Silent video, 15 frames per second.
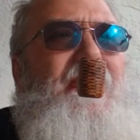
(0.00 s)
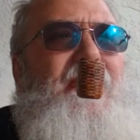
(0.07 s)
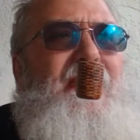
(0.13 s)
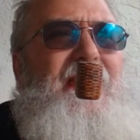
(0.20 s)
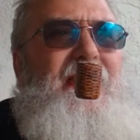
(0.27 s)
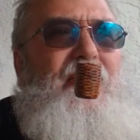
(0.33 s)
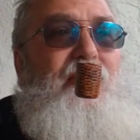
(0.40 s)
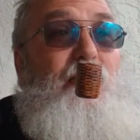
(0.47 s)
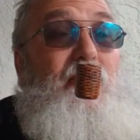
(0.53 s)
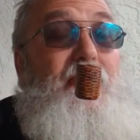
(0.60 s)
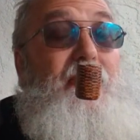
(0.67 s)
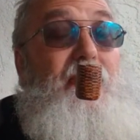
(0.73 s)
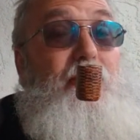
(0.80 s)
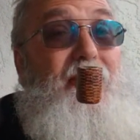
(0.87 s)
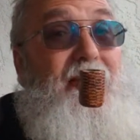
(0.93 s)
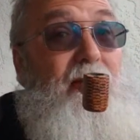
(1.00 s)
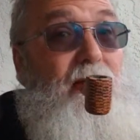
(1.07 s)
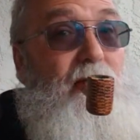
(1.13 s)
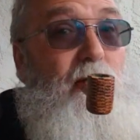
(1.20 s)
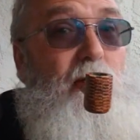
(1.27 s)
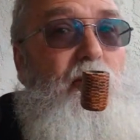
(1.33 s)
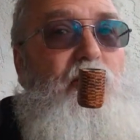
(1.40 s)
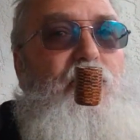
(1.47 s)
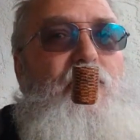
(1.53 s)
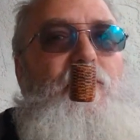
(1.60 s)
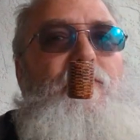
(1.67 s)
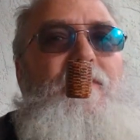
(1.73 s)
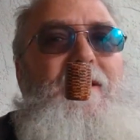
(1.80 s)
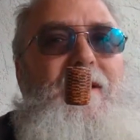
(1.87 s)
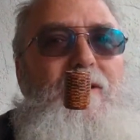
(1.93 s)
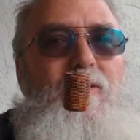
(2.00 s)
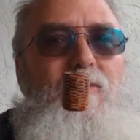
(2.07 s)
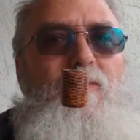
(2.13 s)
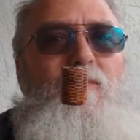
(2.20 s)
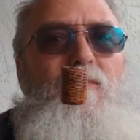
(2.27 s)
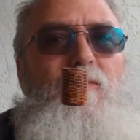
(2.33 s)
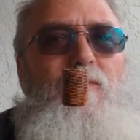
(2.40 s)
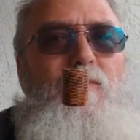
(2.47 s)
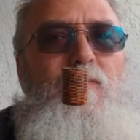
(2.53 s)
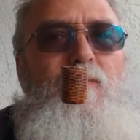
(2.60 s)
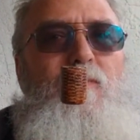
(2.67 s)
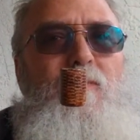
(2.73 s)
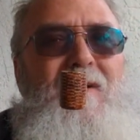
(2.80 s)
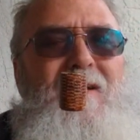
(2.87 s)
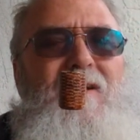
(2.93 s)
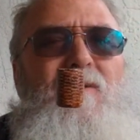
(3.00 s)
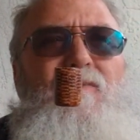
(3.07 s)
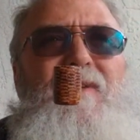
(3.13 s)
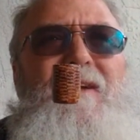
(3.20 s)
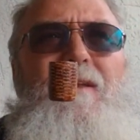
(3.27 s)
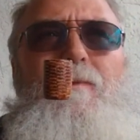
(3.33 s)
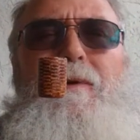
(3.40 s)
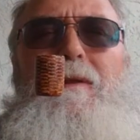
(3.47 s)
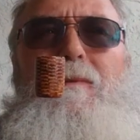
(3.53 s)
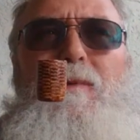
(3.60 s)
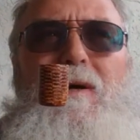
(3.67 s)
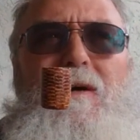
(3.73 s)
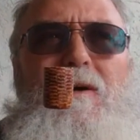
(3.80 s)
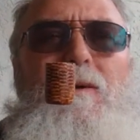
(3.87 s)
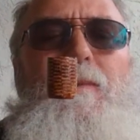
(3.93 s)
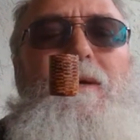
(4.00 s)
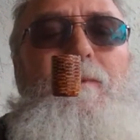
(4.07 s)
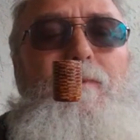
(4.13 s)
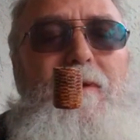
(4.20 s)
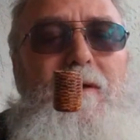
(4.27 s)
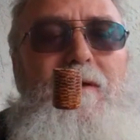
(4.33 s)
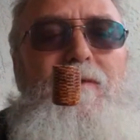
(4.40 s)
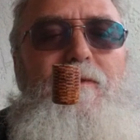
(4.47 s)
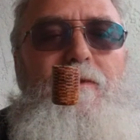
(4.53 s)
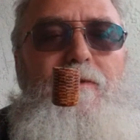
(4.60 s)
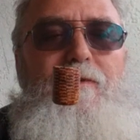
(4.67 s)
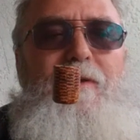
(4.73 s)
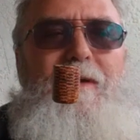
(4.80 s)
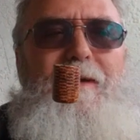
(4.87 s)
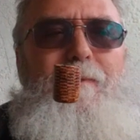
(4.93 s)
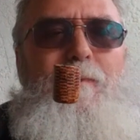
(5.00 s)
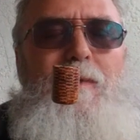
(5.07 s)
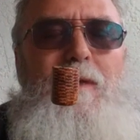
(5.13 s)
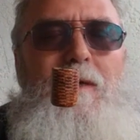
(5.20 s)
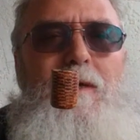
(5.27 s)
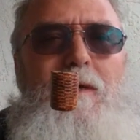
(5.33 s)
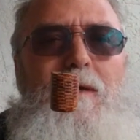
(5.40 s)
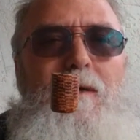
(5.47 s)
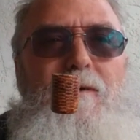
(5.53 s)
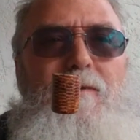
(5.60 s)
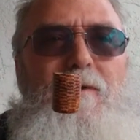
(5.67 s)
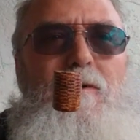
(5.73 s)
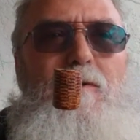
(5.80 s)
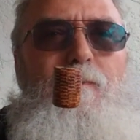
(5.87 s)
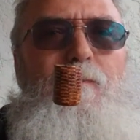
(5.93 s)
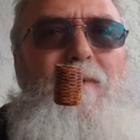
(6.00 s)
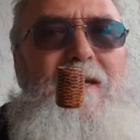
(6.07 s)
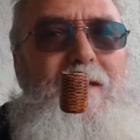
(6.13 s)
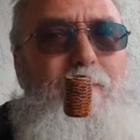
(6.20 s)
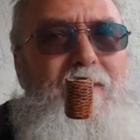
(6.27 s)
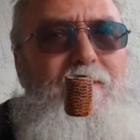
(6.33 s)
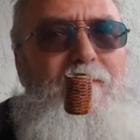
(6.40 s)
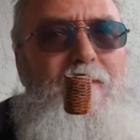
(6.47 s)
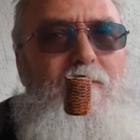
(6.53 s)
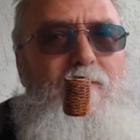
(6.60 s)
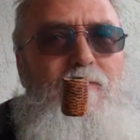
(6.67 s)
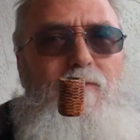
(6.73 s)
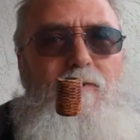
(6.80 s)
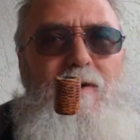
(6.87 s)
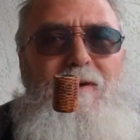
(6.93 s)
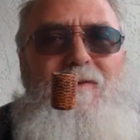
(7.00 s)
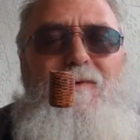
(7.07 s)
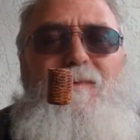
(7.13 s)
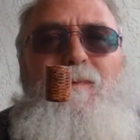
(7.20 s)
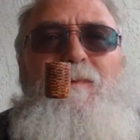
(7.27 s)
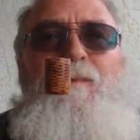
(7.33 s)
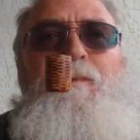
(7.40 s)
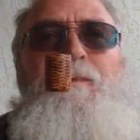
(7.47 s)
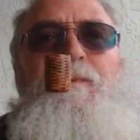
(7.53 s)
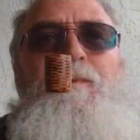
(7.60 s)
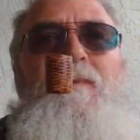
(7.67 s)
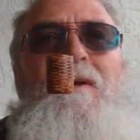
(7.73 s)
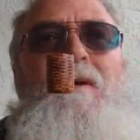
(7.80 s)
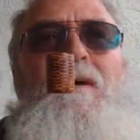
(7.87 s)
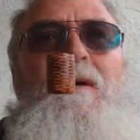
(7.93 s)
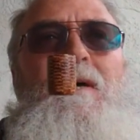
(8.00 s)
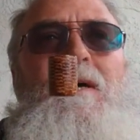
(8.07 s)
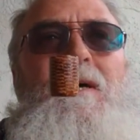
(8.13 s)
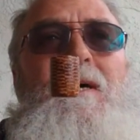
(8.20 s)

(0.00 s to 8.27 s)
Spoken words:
get her back to school Thursday. Don't think it'll be tomorrow, but I'm thinking Thursday. So keep my fingers crossed. All right,